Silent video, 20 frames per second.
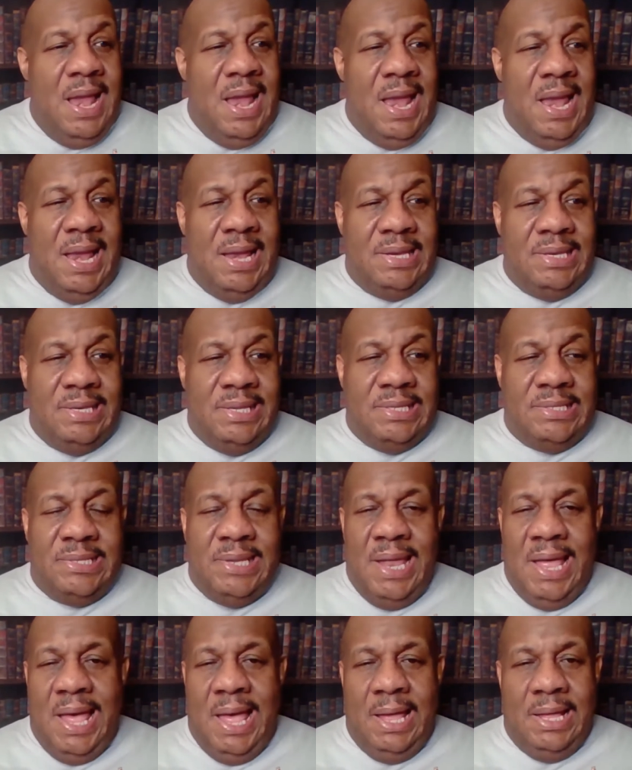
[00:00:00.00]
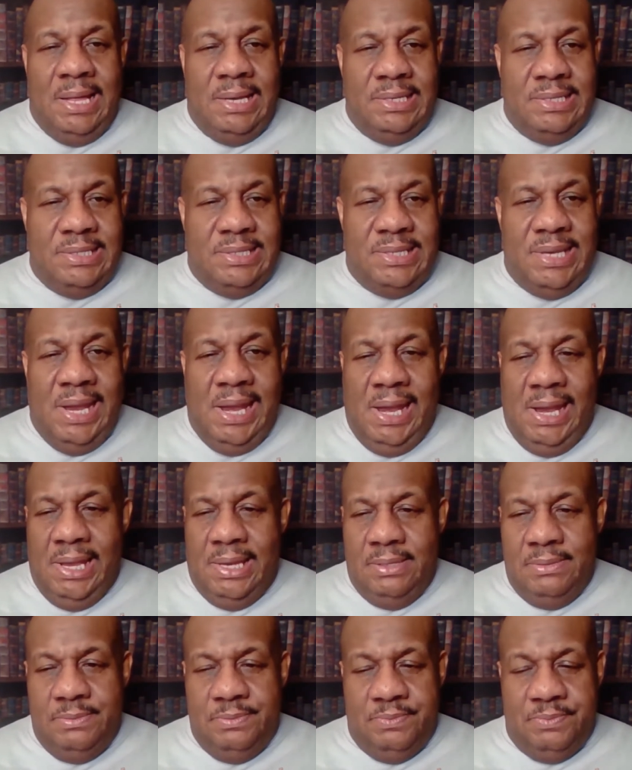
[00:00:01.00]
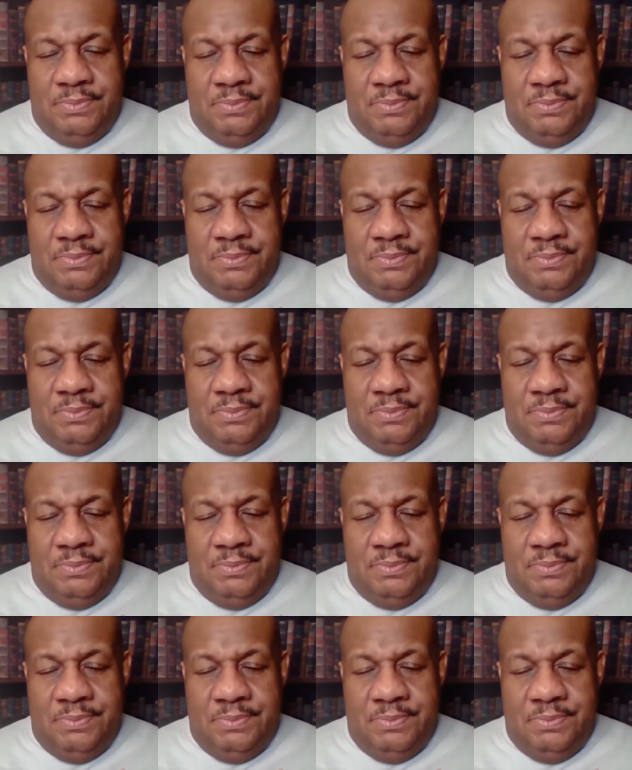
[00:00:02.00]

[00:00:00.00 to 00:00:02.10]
And listen, I understand